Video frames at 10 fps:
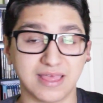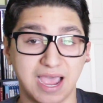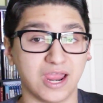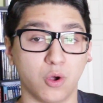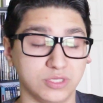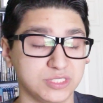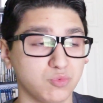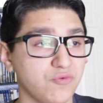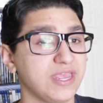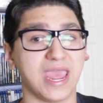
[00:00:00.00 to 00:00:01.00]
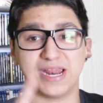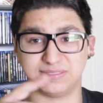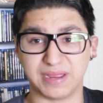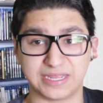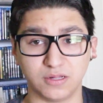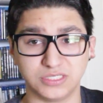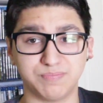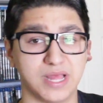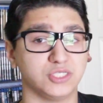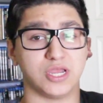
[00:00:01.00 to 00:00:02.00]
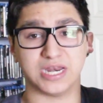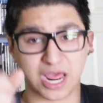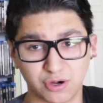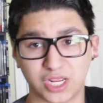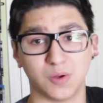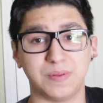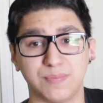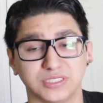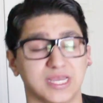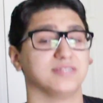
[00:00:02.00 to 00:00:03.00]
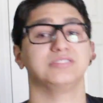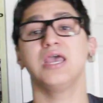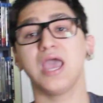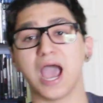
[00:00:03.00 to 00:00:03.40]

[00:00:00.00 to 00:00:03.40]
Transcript: I own this movie and it's my guilty pleasure, and I don't care what people says.